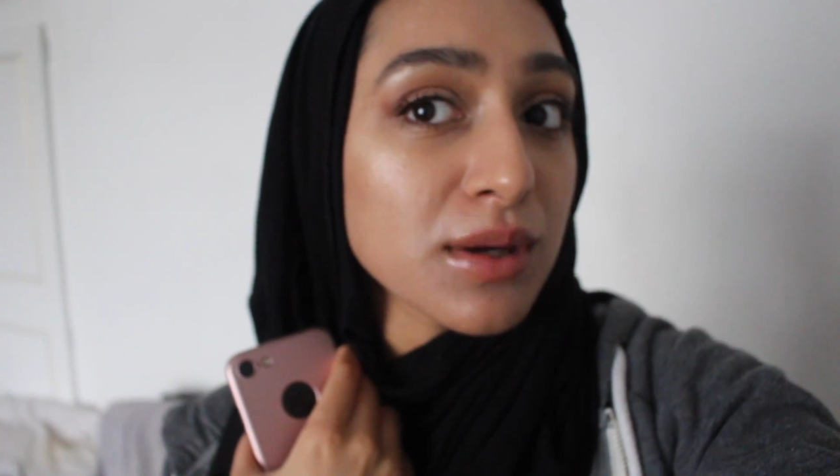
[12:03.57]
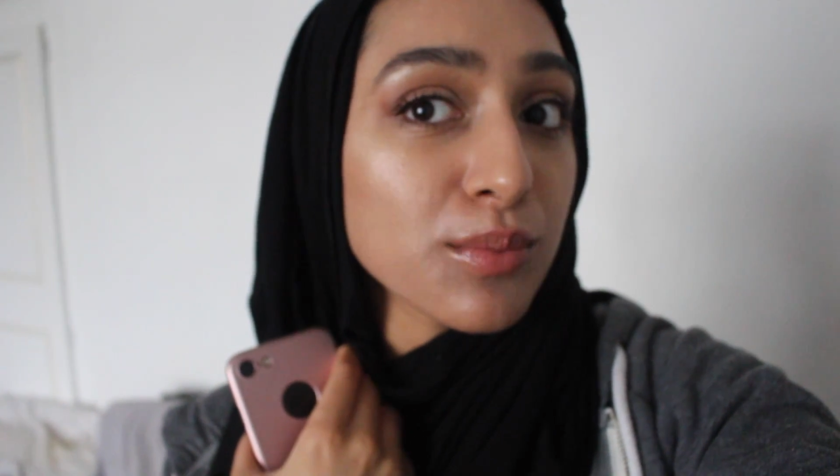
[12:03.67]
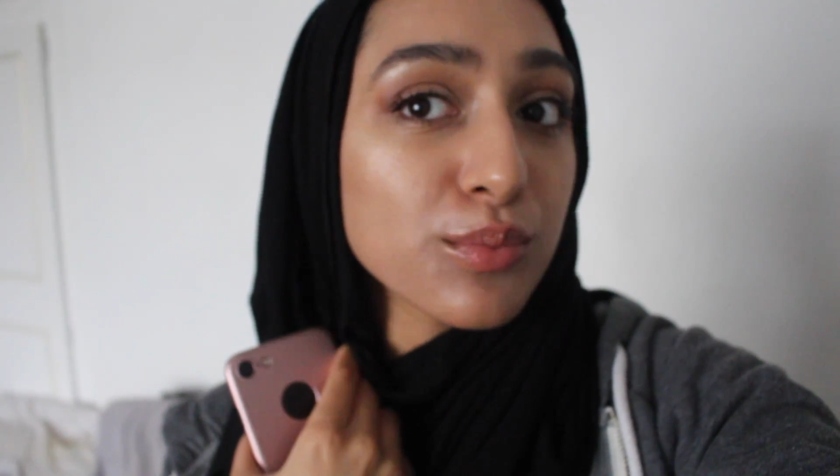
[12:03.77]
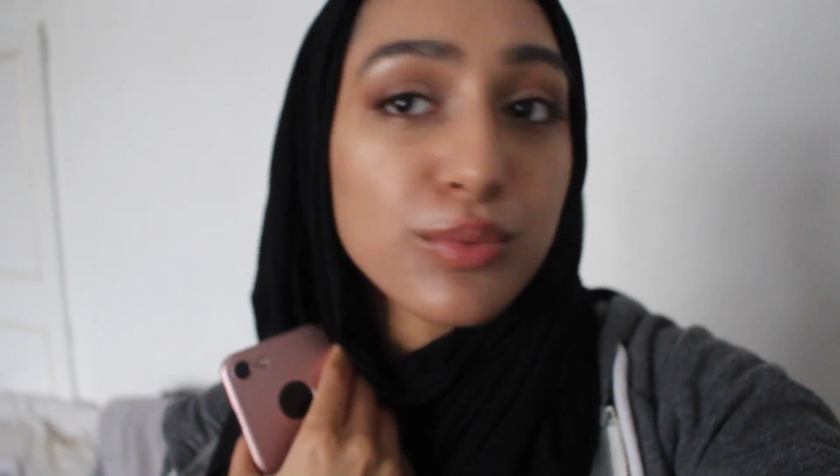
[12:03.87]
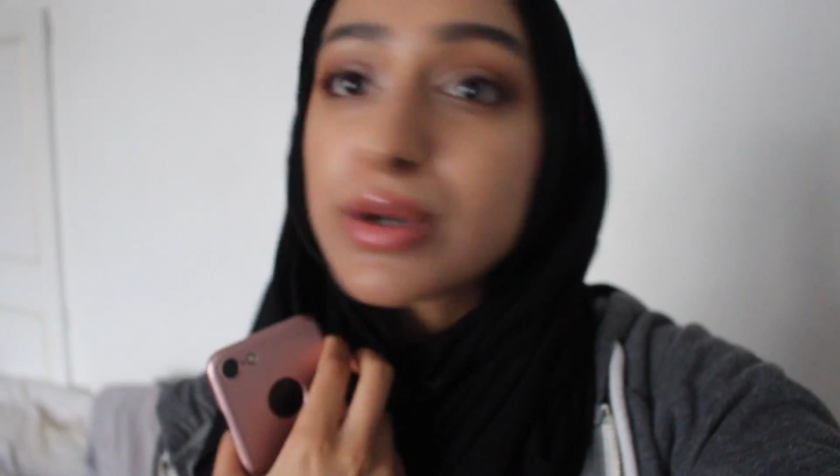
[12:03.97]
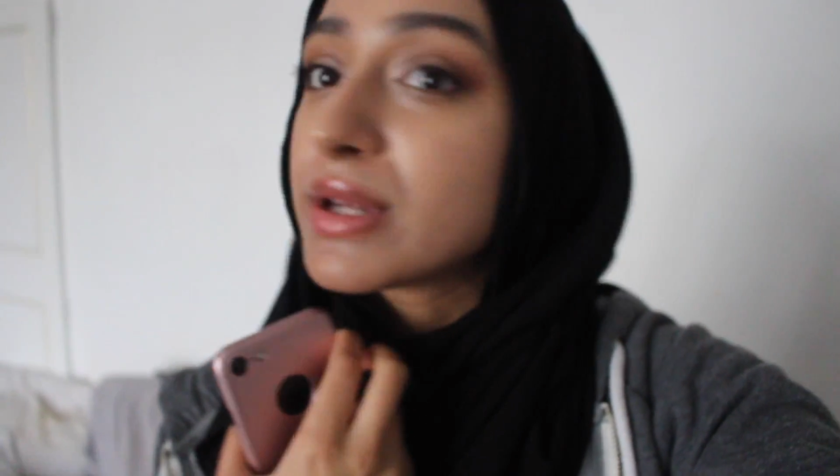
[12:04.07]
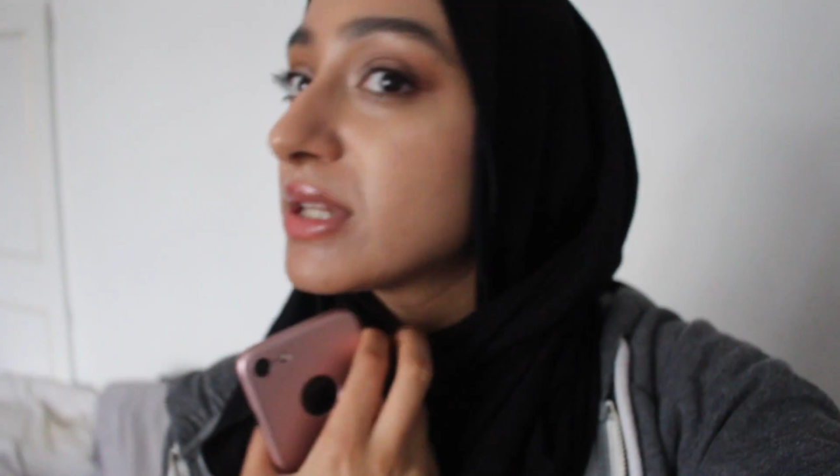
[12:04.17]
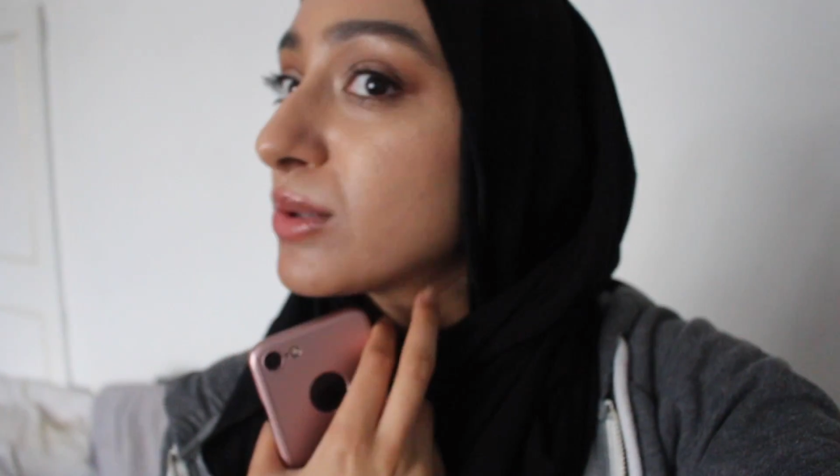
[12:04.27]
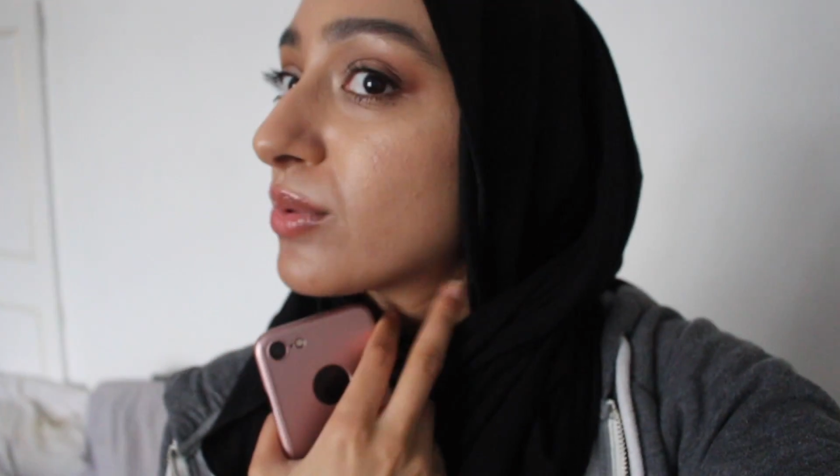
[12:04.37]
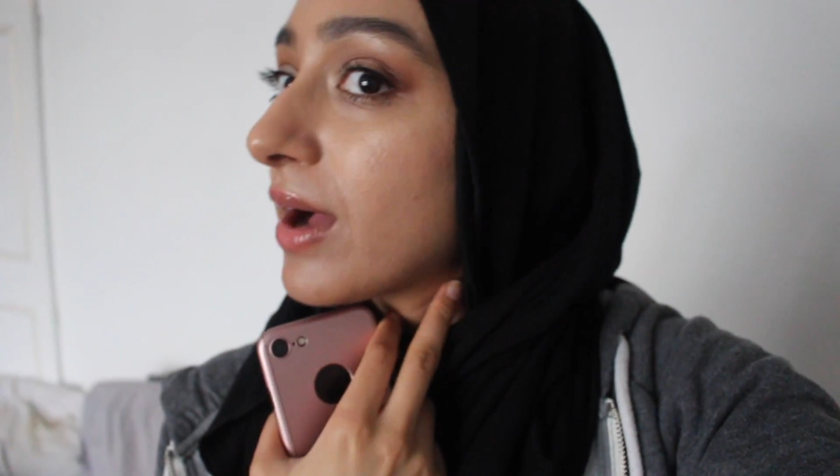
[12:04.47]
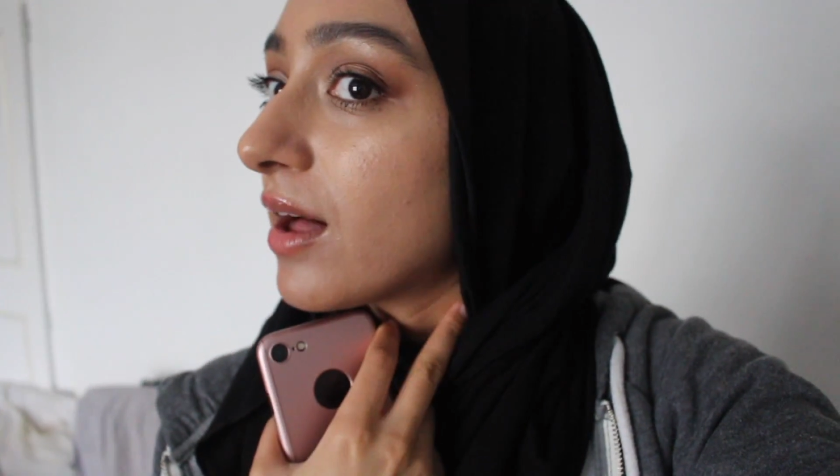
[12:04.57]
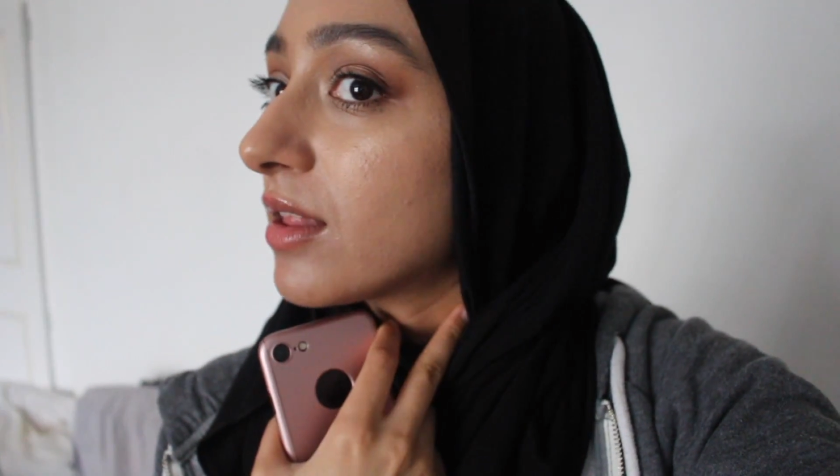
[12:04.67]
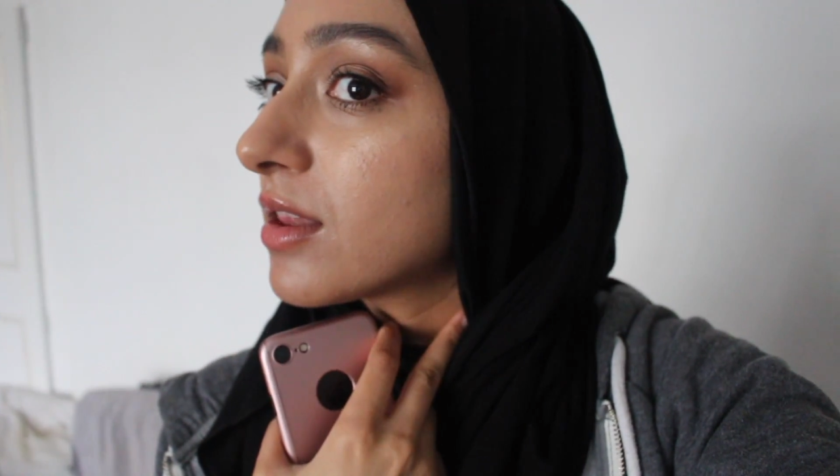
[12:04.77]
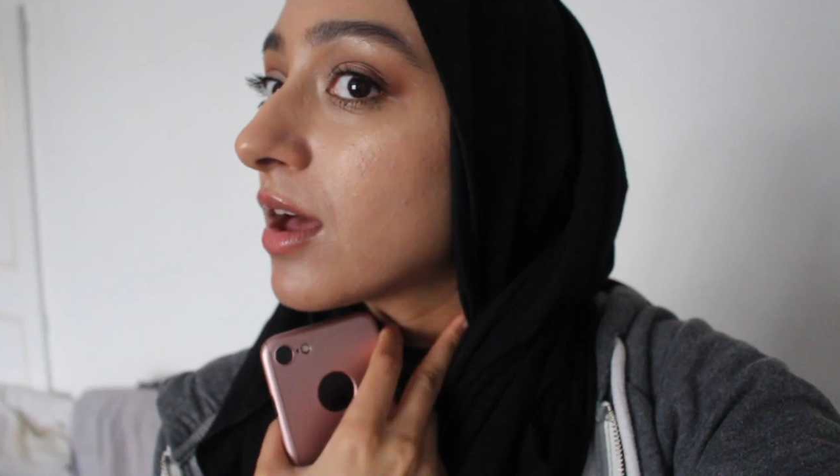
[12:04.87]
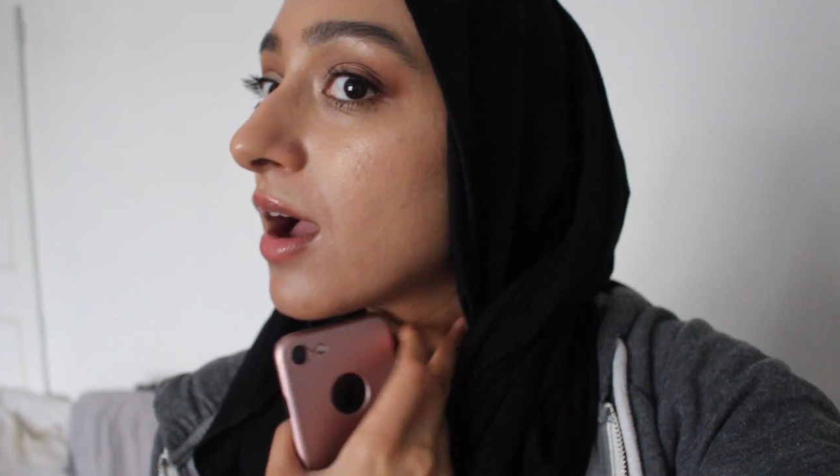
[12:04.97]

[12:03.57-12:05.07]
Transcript: up pretty well.